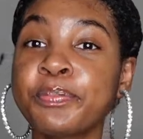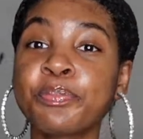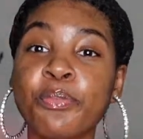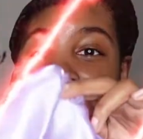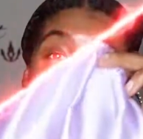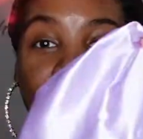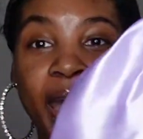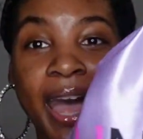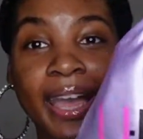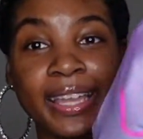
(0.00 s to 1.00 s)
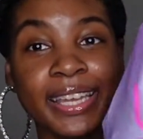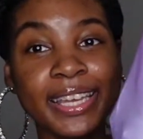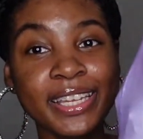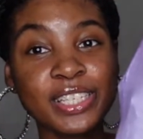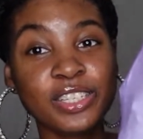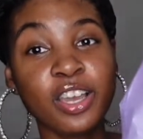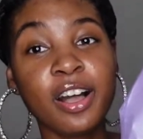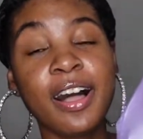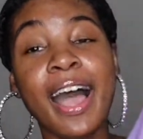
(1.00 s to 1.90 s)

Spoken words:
This is the package, y'all.